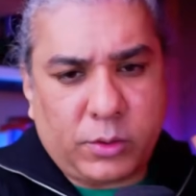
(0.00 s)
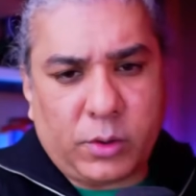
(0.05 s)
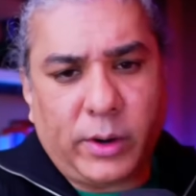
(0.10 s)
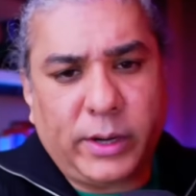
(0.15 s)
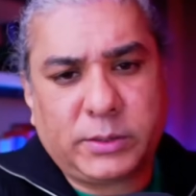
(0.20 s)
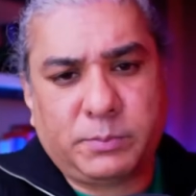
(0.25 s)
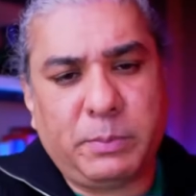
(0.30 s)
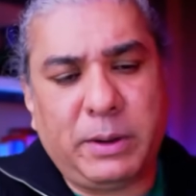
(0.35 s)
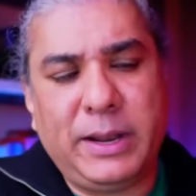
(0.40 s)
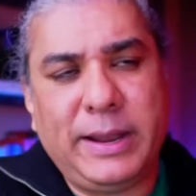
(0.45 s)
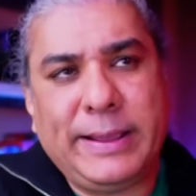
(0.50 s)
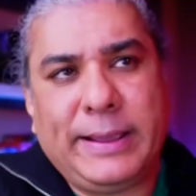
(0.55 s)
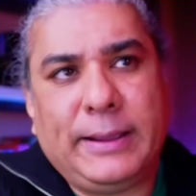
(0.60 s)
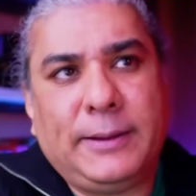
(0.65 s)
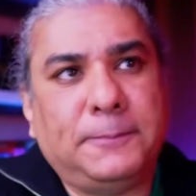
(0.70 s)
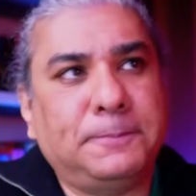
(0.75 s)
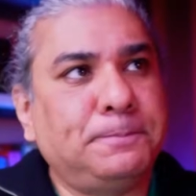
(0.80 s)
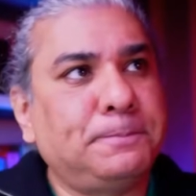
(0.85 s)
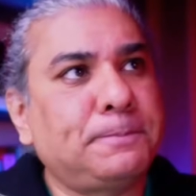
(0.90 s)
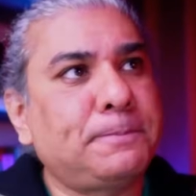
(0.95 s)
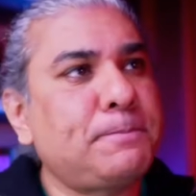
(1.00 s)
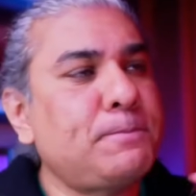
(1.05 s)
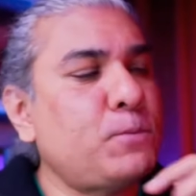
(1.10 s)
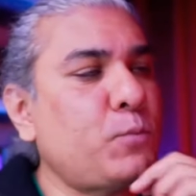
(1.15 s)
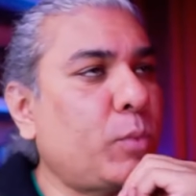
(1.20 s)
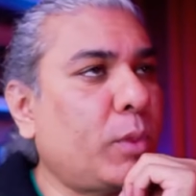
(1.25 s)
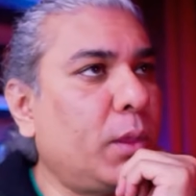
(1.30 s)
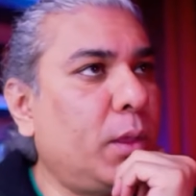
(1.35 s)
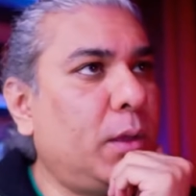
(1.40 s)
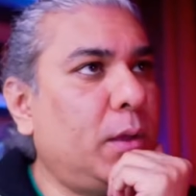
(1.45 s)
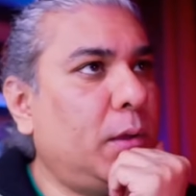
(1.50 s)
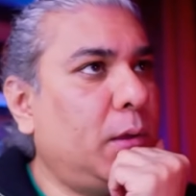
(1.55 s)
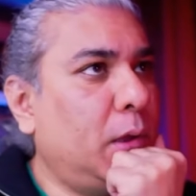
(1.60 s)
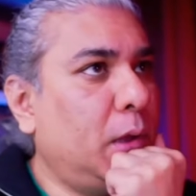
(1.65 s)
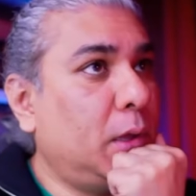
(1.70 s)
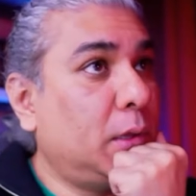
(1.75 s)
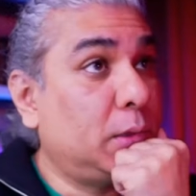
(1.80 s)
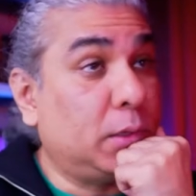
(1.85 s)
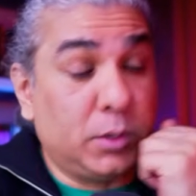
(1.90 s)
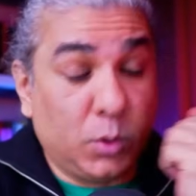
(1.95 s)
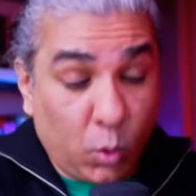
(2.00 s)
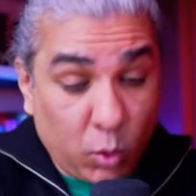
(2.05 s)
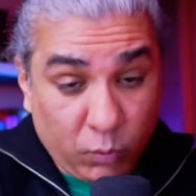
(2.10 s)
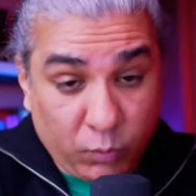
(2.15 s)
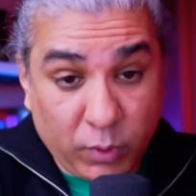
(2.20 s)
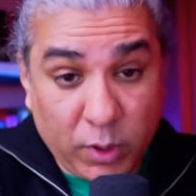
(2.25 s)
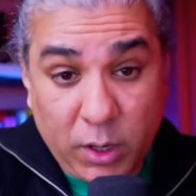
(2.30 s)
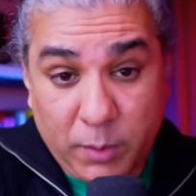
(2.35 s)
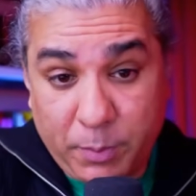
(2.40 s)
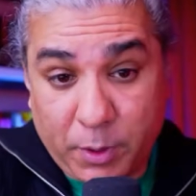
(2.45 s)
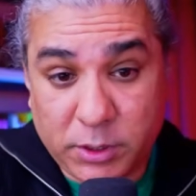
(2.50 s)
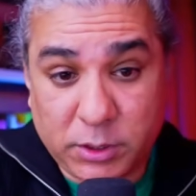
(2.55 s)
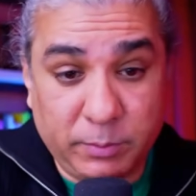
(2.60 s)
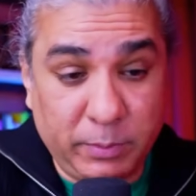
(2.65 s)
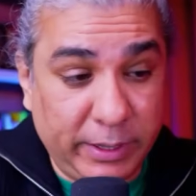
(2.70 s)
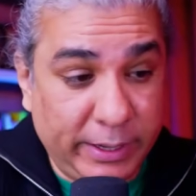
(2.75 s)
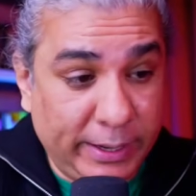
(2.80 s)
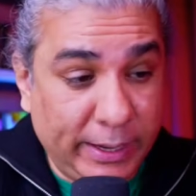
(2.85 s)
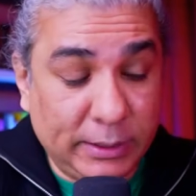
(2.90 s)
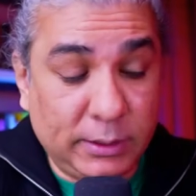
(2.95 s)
tallest building in the known world possibly at